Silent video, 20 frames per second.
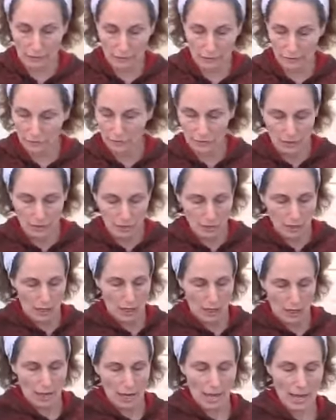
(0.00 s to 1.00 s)
knife
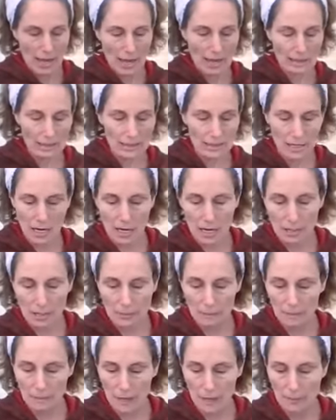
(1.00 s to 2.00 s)
and
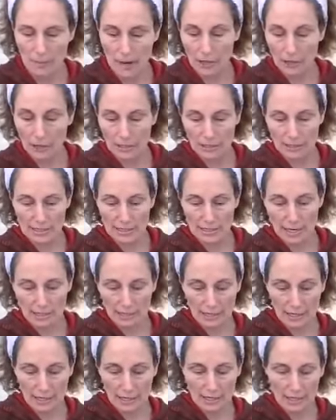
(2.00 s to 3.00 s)
a barreling
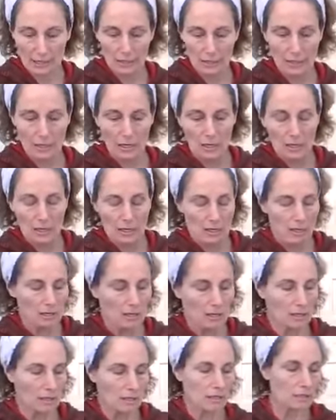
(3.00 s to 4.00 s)
technique.
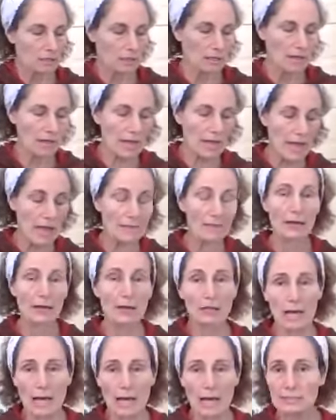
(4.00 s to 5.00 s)
Again, there are